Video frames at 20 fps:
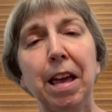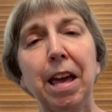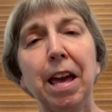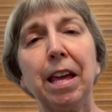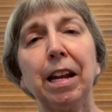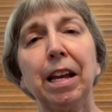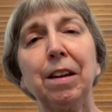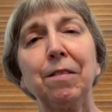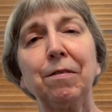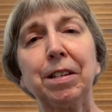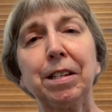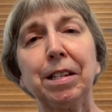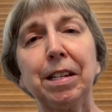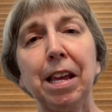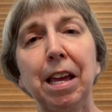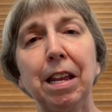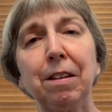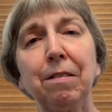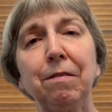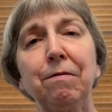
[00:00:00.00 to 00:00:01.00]
and I have
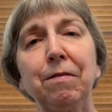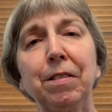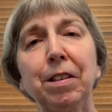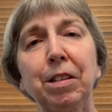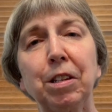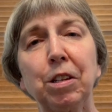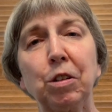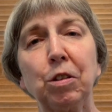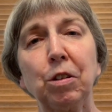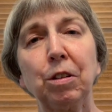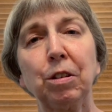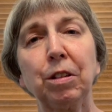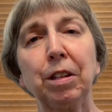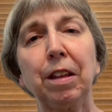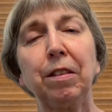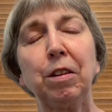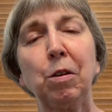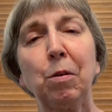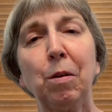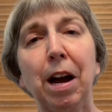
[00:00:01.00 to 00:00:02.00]
10 physicians
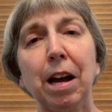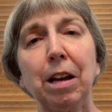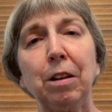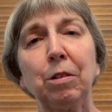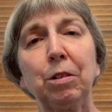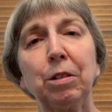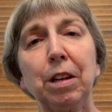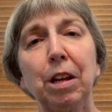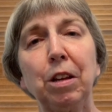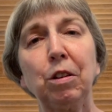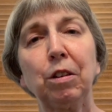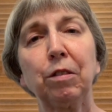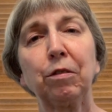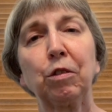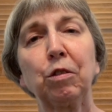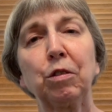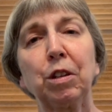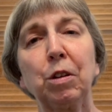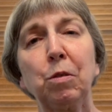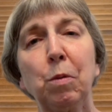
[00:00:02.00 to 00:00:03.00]
at The Ohio State
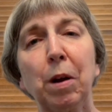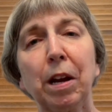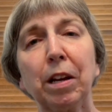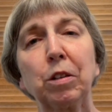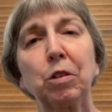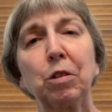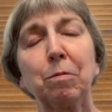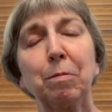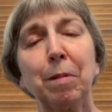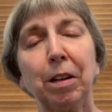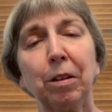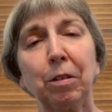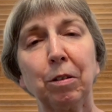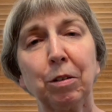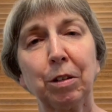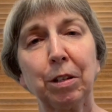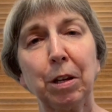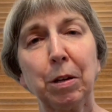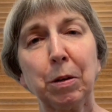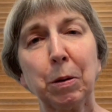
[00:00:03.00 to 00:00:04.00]
University Wexner Medical
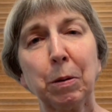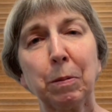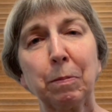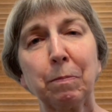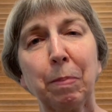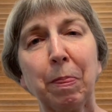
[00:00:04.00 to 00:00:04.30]
Center.